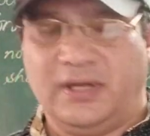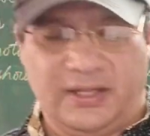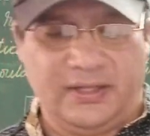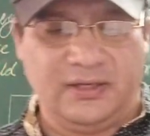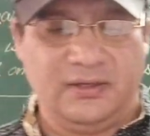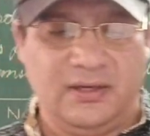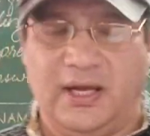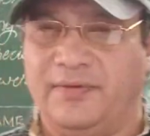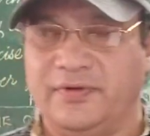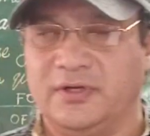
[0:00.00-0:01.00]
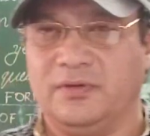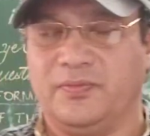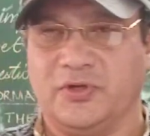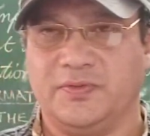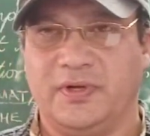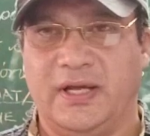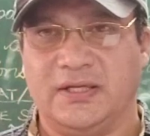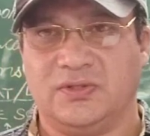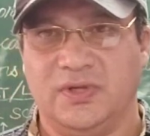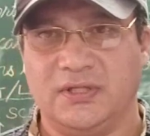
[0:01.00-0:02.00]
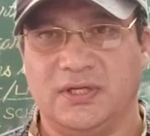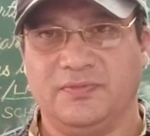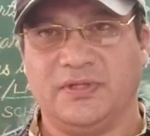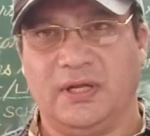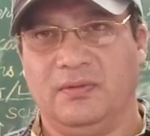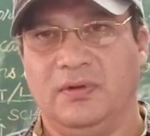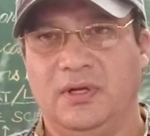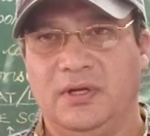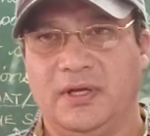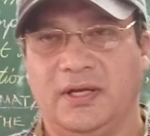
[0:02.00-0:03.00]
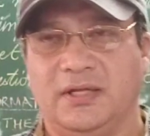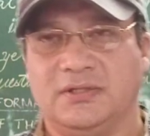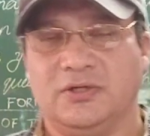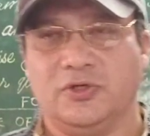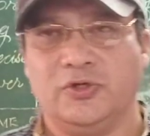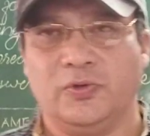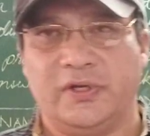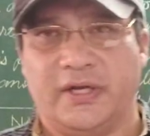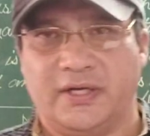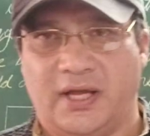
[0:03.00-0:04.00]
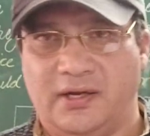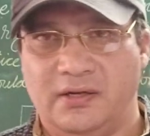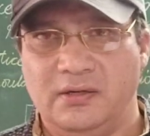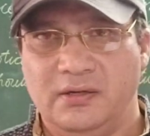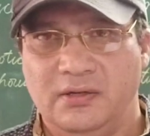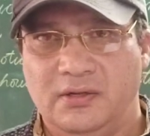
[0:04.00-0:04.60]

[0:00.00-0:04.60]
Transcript: And then after Prospero has dressed himself in his dukely attire,